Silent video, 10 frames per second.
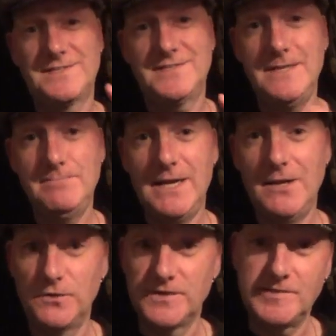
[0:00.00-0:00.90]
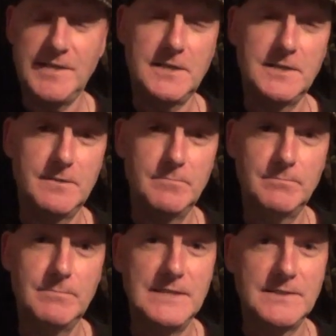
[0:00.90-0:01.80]
that same day, on the second
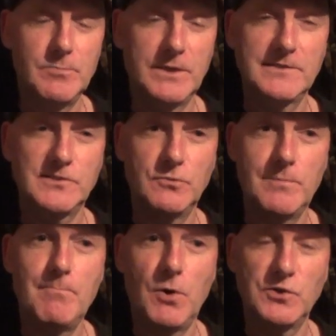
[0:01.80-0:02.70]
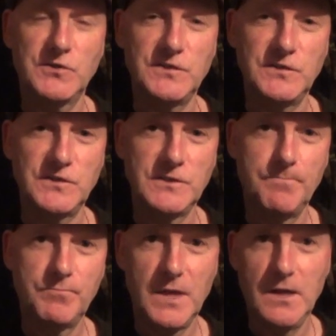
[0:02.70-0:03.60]
meeting when I saw him in Morrison's.
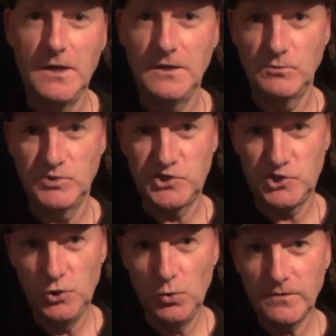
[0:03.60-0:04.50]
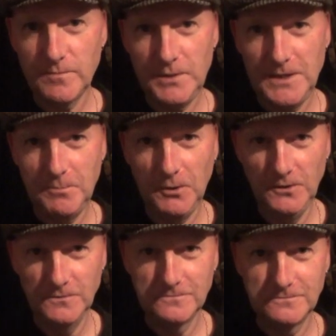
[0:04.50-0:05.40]
There was two other
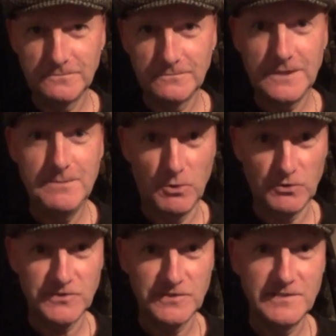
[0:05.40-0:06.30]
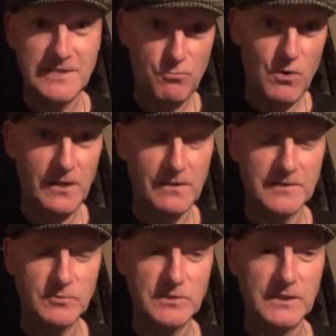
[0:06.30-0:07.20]
people in Morrison's, in Rail,
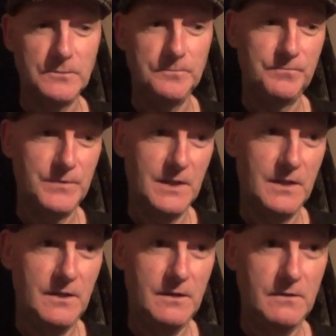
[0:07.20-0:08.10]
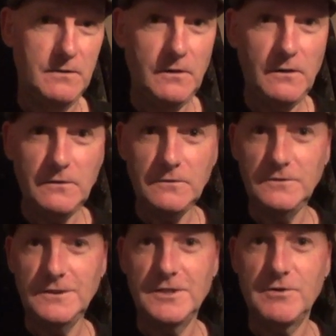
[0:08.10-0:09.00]
this was now.
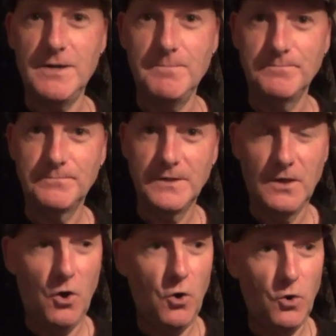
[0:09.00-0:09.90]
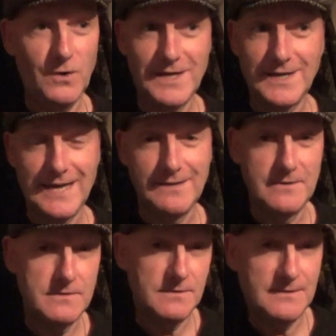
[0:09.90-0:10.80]
Oh, all right, Graham. Or I get
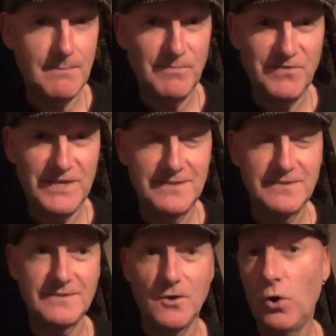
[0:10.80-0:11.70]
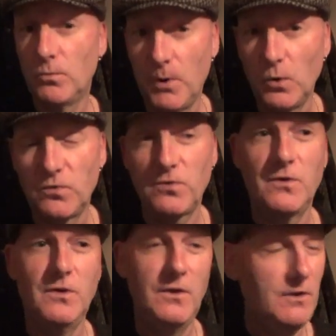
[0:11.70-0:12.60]
Denby Vids, or both.